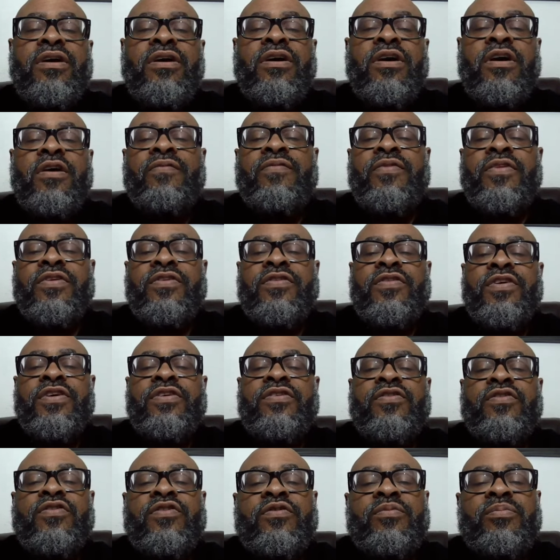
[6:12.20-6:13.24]
of the
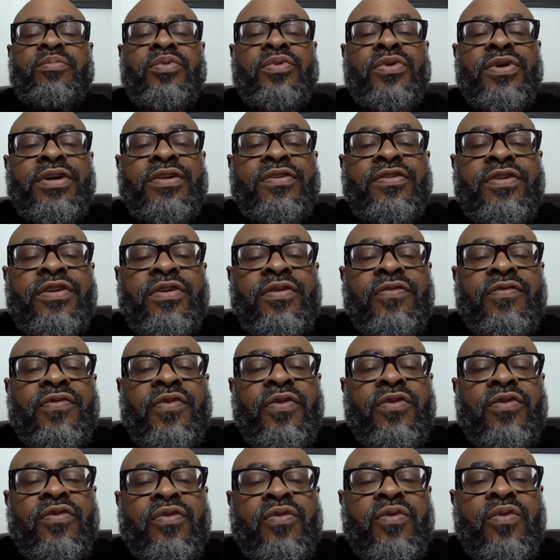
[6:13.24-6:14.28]
Sixers' points in the
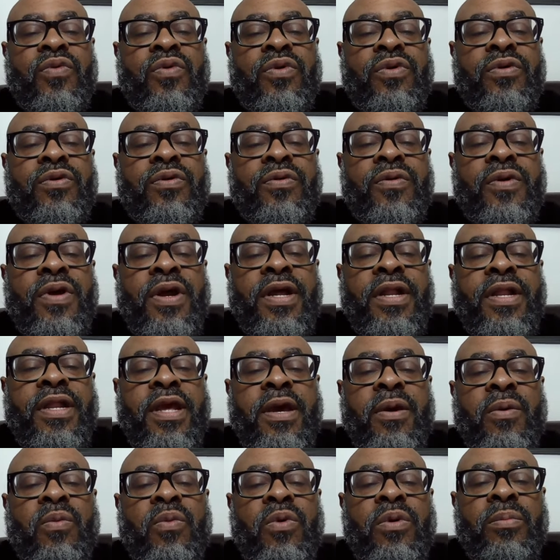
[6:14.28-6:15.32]
first quarter at
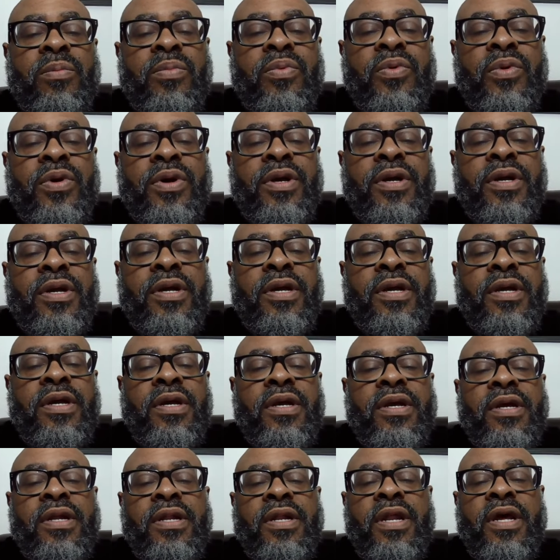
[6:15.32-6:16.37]
that one point.
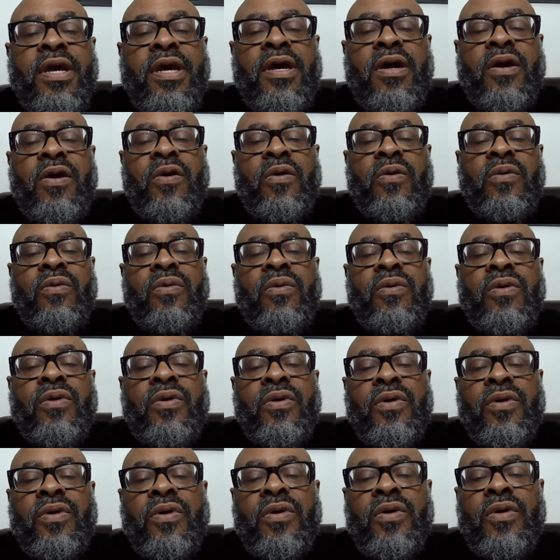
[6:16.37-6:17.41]
Now,
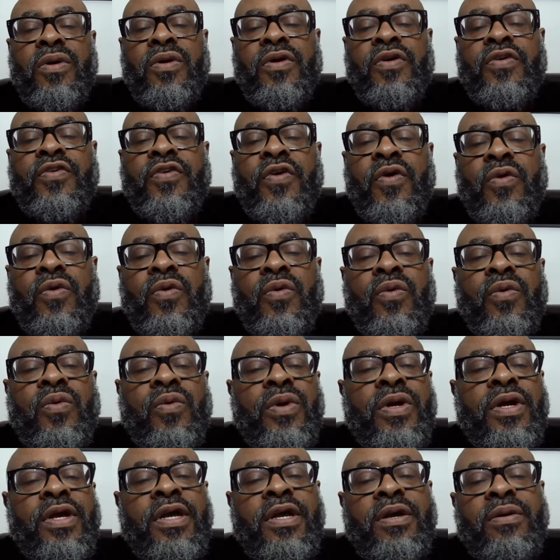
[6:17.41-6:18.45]

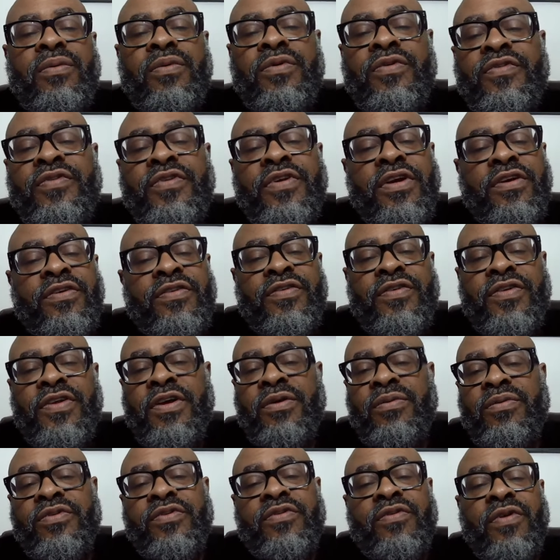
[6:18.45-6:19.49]
so it was just, it
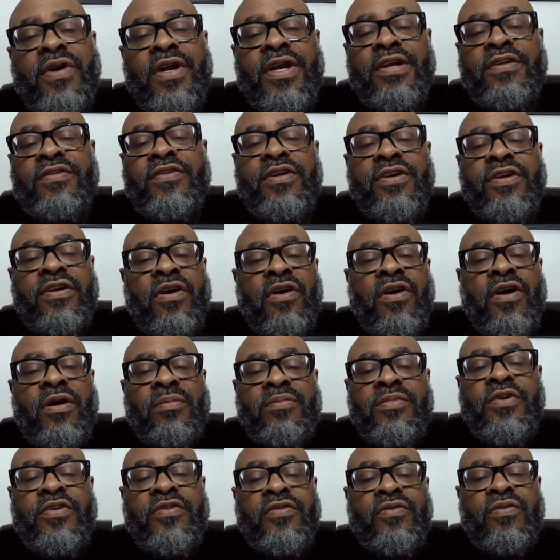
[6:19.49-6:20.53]
was crazy, y'all.
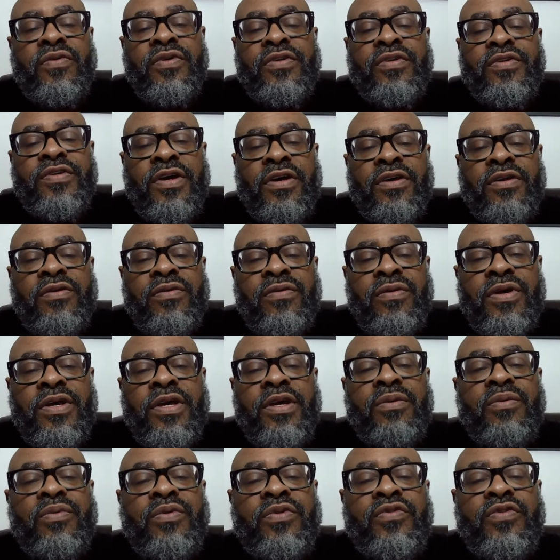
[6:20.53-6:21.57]
I'm just going to tell you,
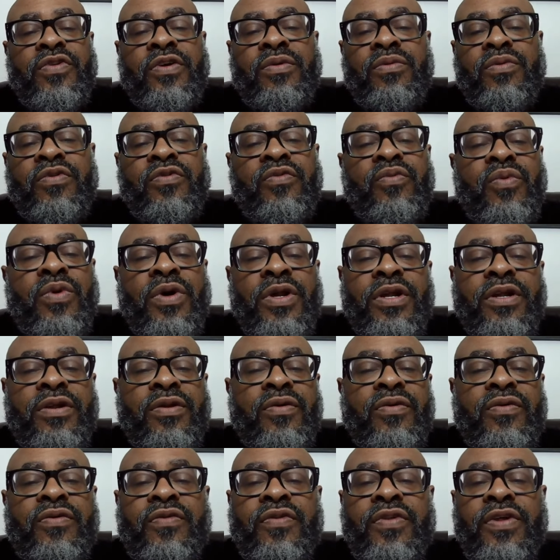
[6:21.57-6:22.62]
it was one of
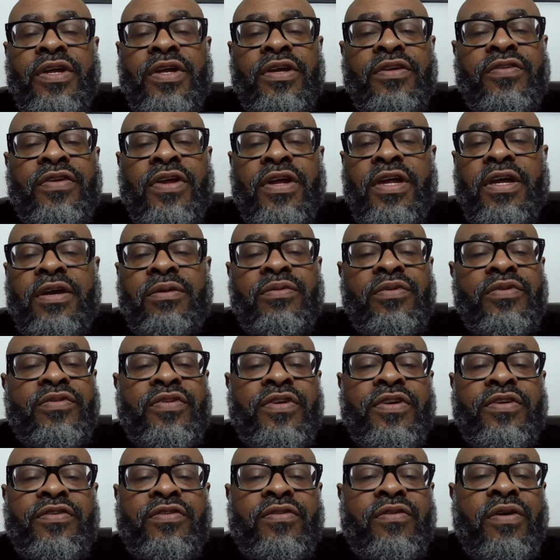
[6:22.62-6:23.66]
those things that it was
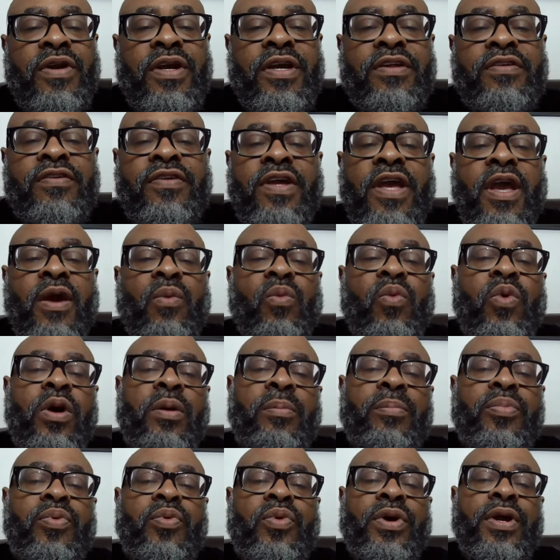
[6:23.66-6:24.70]
just crazy. At
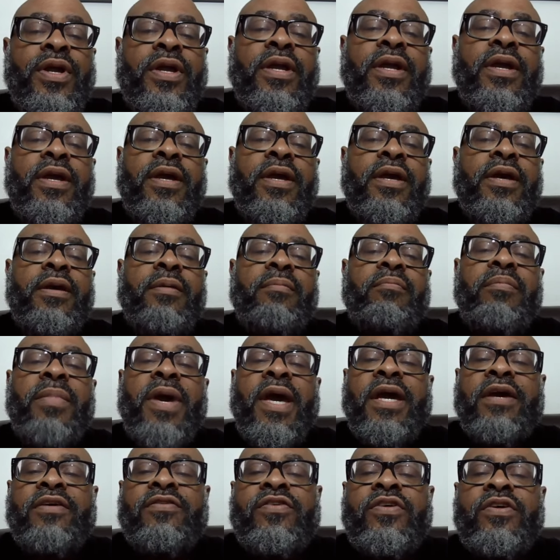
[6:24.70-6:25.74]
one point,
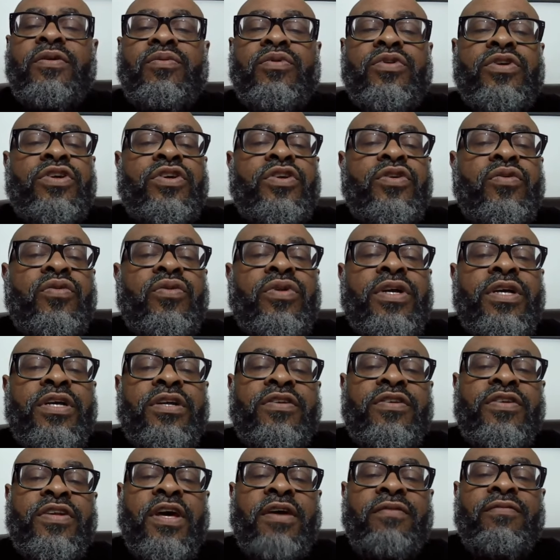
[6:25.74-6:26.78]
Maxey was shooting
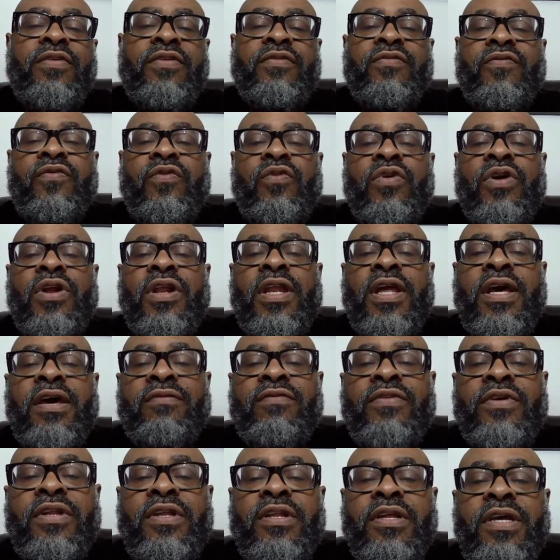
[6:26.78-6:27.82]

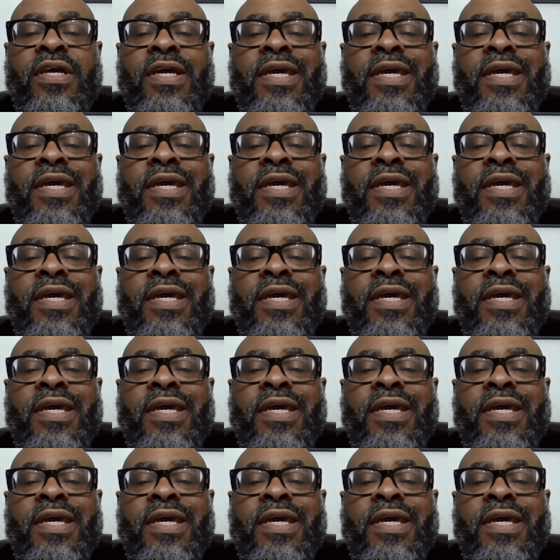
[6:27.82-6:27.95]
7-for-11.